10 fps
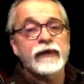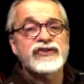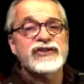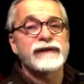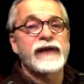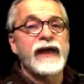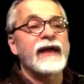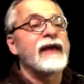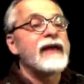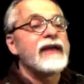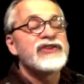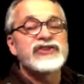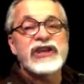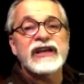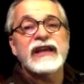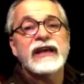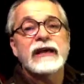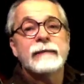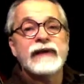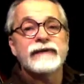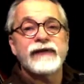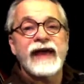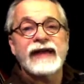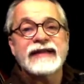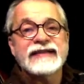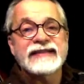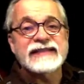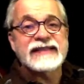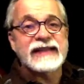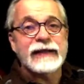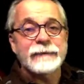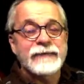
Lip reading: G flat, G, B flat, C.